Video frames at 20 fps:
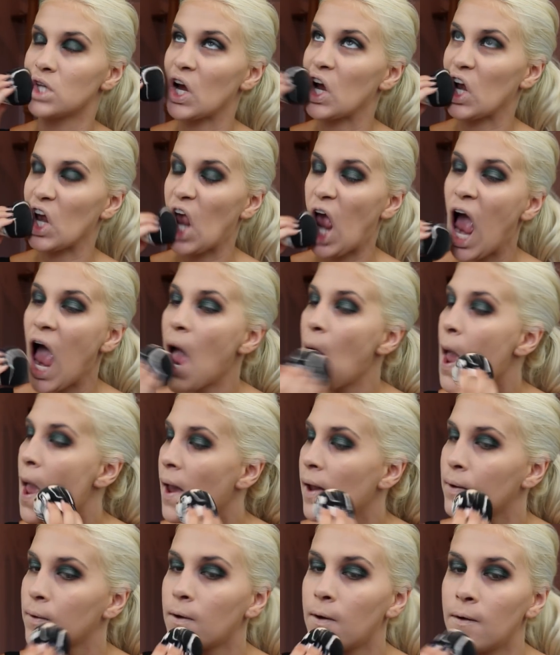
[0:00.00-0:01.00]
I
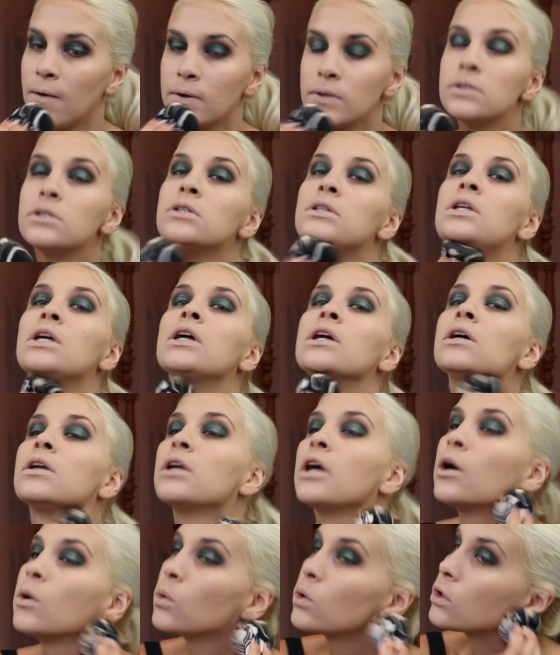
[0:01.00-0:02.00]
can't stand
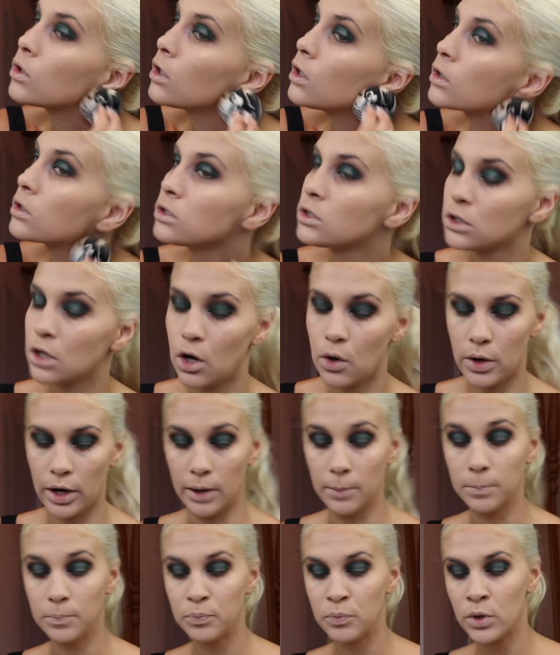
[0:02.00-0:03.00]
how it looks. Okay,